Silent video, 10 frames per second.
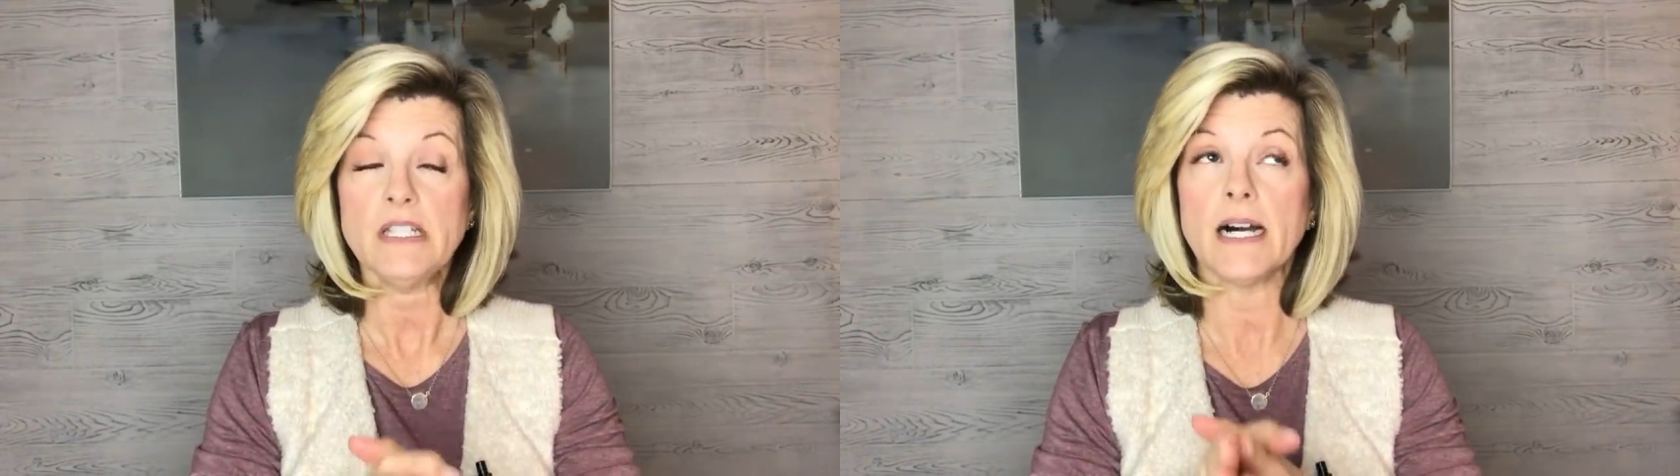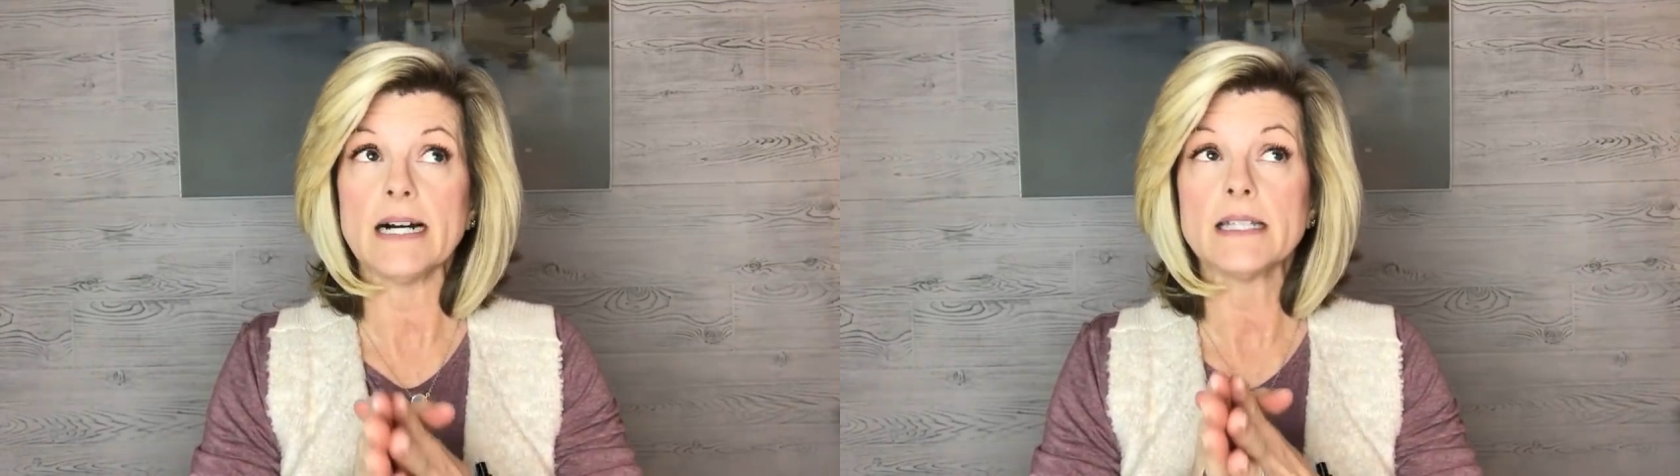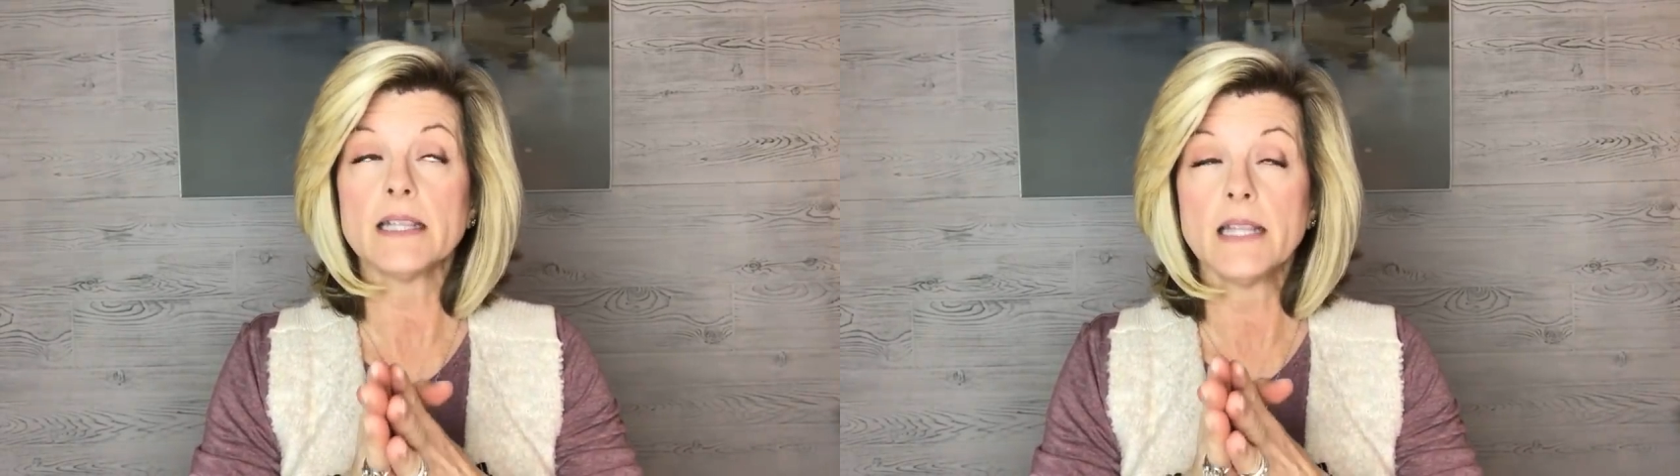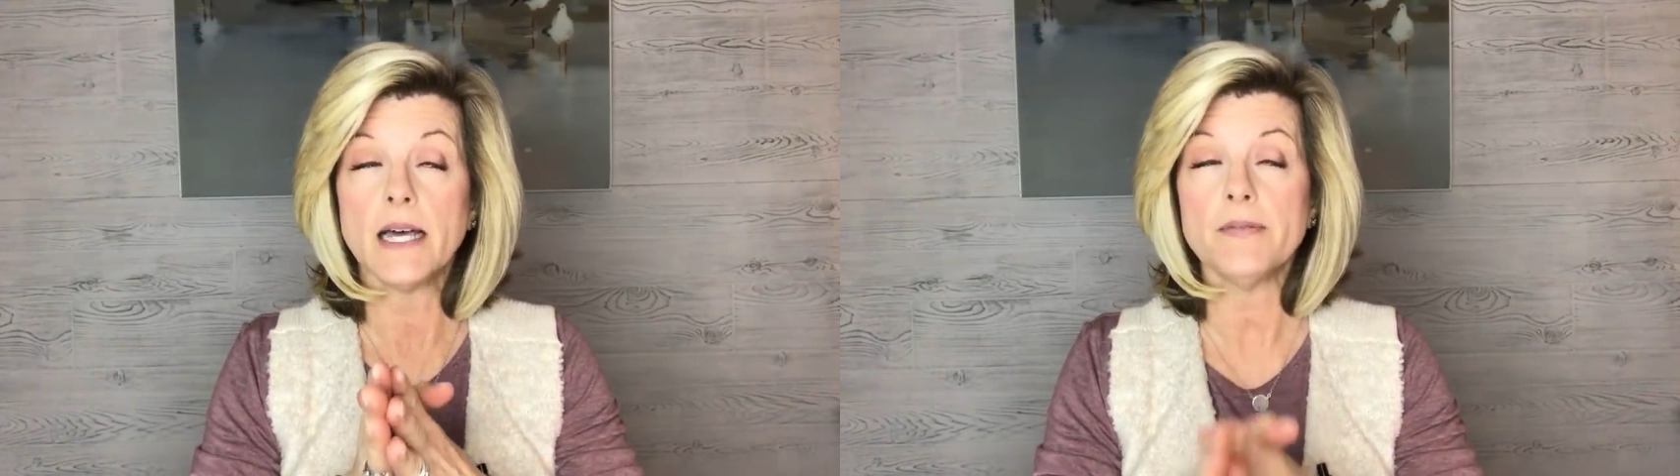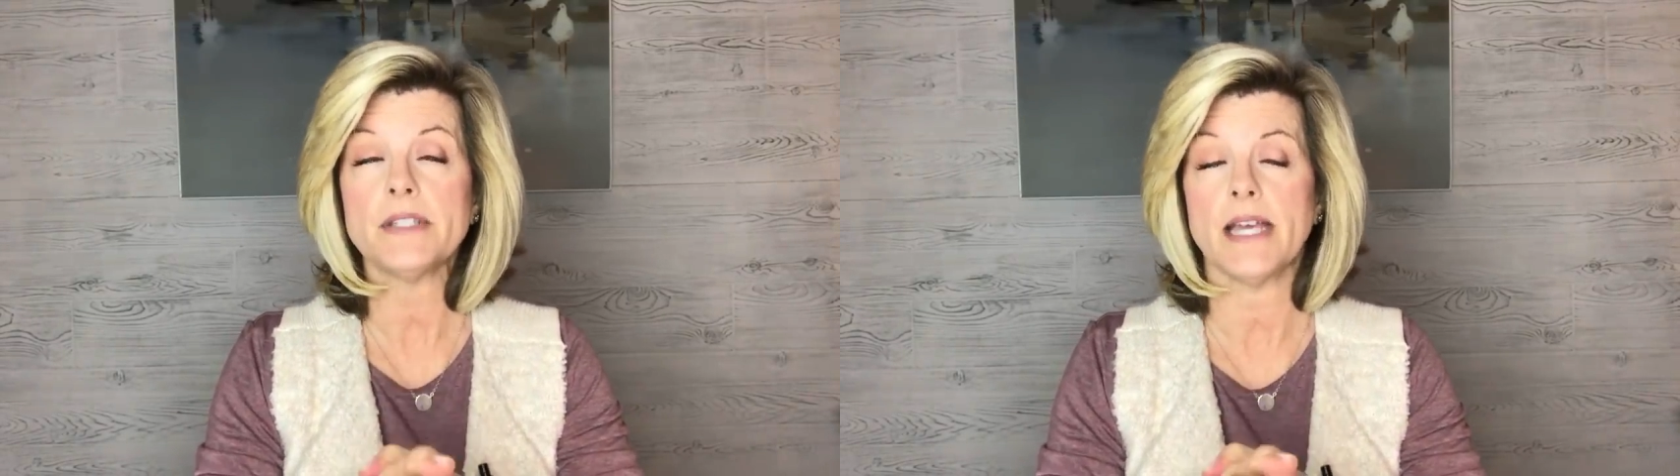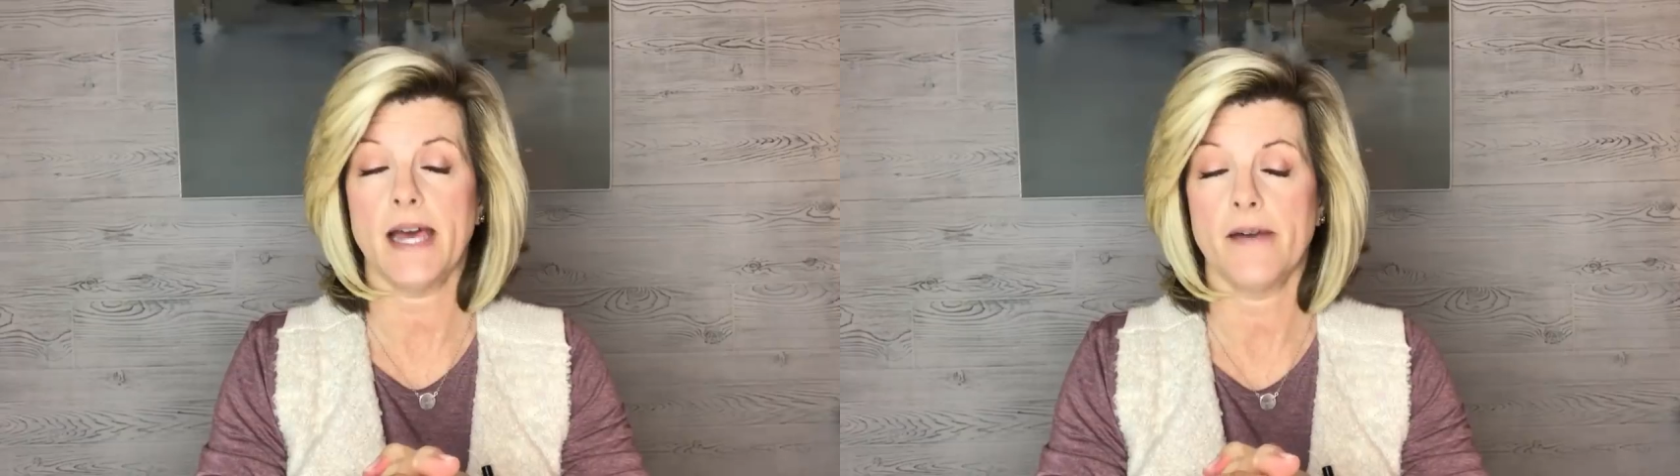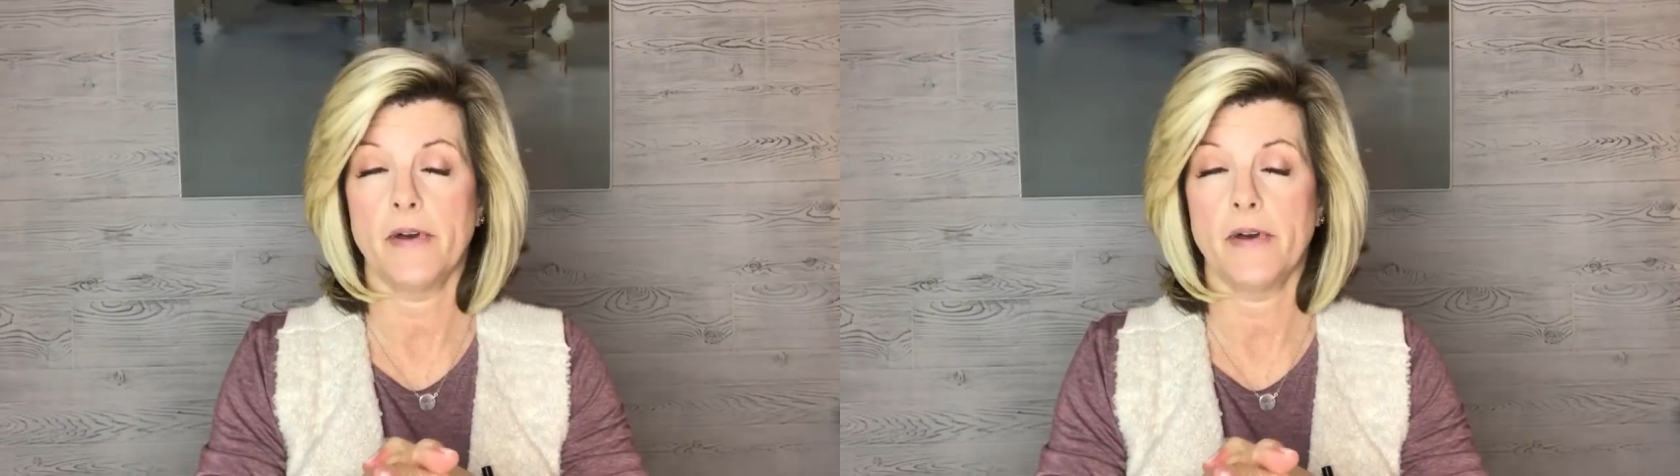I love to have